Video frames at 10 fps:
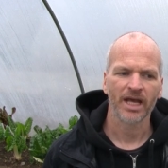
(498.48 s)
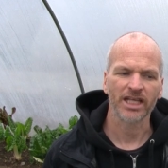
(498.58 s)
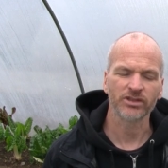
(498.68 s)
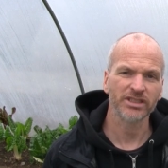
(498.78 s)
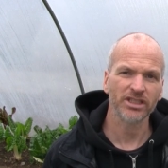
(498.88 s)

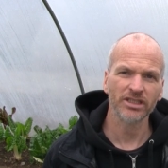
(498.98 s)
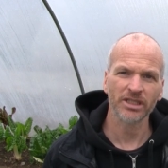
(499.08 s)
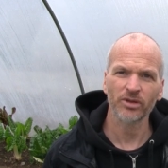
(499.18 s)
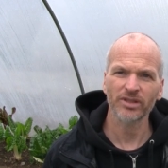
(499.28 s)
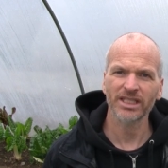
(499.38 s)
As a result,
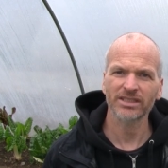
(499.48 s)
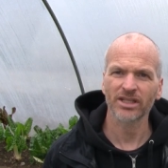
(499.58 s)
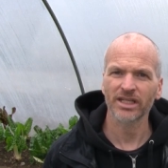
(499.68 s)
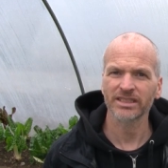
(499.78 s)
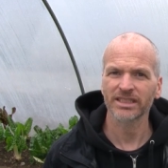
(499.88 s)
I'm only
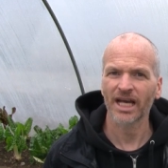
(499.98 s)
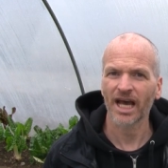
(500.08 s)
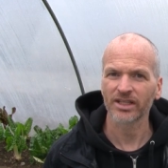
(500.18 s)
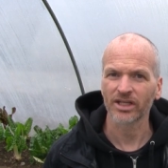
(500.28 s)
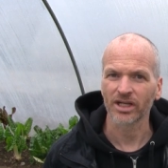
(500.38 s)
starting to
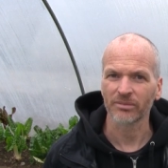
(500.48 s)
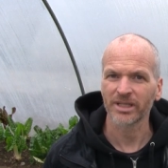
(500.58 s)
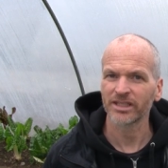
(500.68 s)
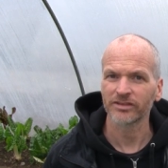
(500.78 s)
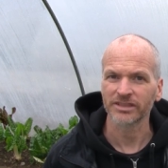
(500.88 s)
gather
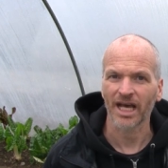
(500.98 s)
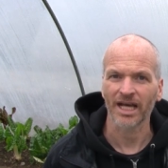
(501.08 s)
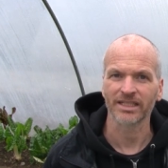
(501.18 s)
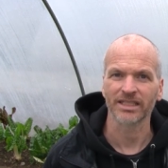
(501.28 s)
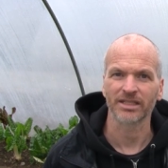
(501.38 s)
meaningful
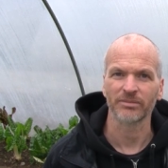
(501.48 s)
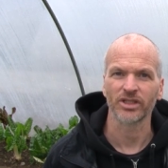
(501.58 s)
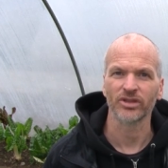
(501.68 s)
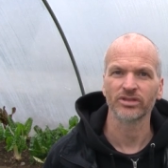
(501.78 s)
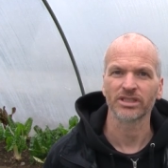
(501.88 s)
data that can be
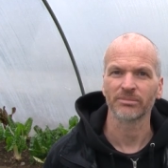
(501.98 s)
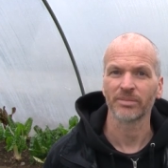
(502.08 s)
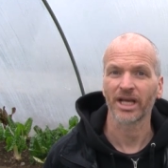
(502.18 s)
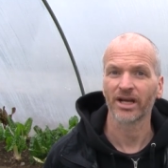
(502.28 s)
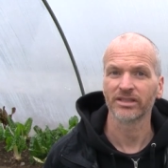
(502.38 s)
used to
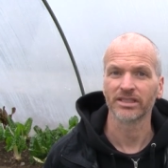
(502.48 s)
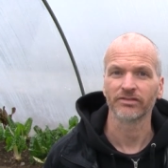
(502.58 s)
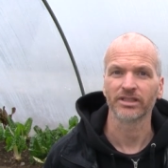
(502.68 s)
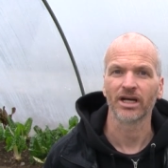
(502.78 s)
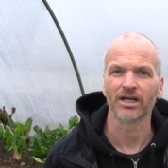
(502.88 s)
compare the
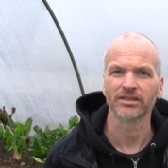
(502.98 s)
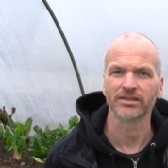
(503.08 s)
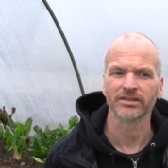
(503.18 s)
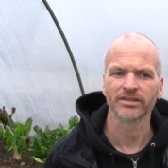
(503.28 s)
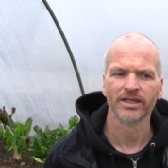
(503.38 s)
different
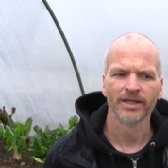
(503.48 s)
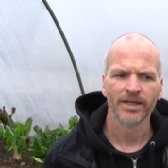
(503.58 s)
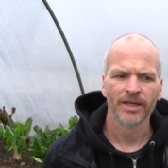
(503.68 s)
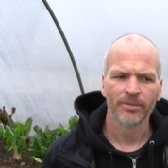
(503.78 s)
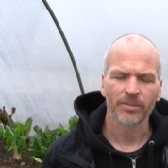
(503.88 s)
gardens,
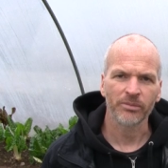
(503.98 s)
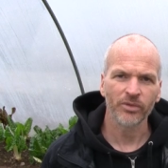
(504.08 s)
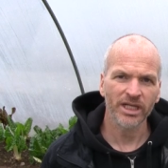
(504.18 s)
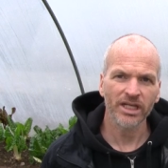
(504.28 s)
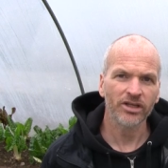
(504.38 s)
but
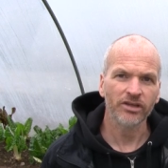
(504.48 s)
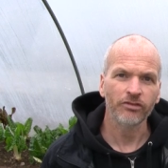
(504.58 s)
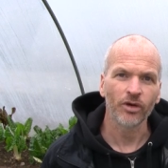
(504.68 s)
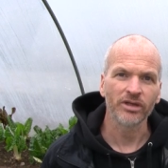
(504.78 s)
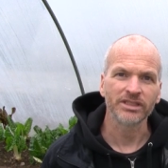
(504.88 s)
I'm really looking
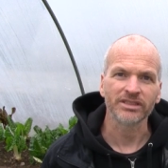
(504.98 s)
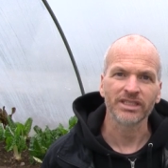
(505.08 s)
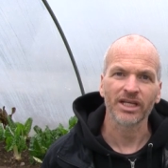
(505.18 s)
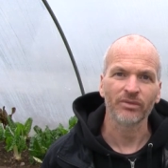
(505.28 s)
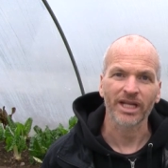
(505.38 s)
forward to
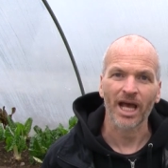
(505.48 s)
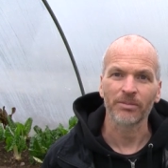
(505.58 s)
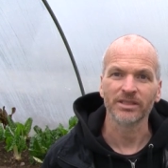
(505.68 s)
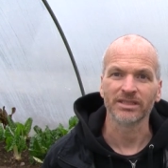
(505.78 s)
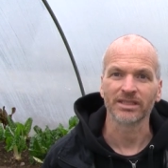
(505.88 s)
seeing what
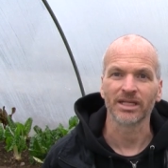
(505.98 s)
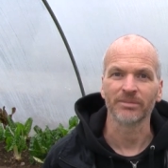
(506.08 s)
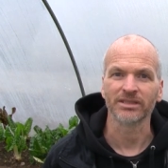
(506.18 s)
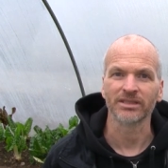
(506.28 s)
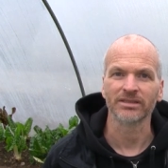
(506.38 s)
happens in the
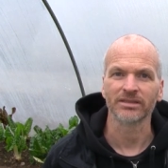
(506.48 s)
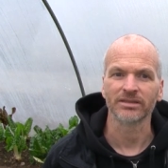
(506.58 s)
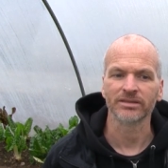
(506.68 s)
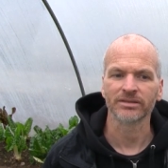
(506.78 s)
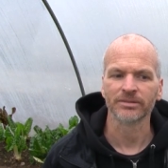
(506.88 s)
coming
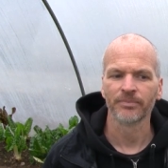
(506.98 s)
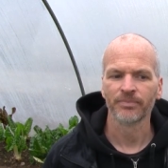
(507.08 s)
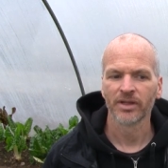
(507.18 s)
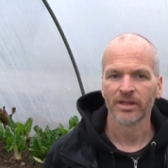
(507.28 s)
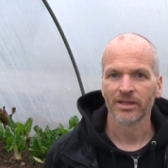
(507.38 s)
seasons.
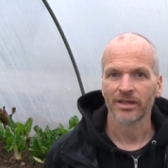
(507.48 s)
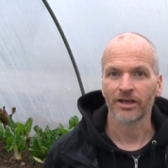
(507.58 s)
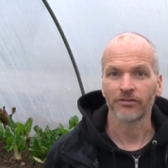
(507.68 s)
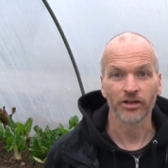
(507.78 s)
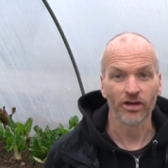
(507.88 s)

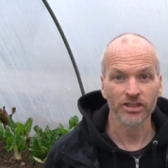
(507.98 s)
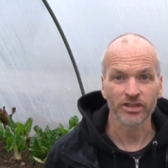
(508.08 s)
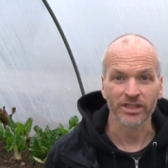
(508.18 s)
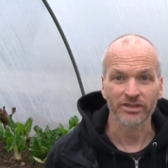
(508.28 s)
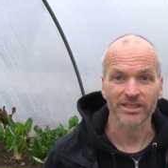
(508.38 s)
If you're
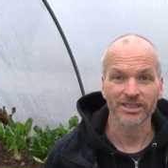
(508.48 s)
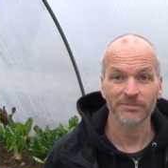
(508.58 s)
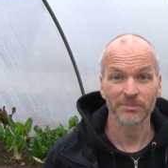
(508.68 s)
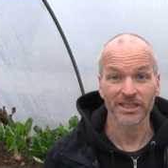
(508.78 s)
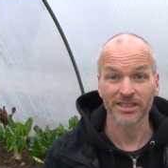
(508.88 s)
also
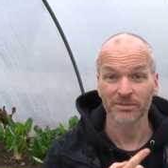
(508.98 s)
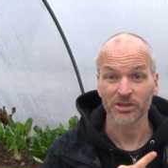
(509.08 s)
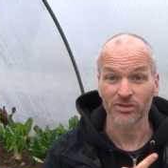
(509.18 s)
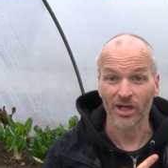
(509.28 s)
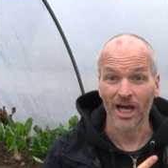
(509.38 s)
interested, please
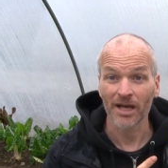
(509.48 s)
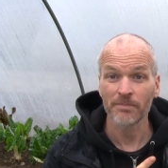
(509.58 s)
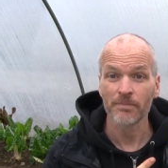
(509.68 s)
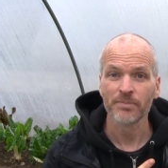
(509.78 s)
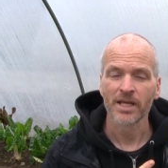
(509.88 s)
subscribe,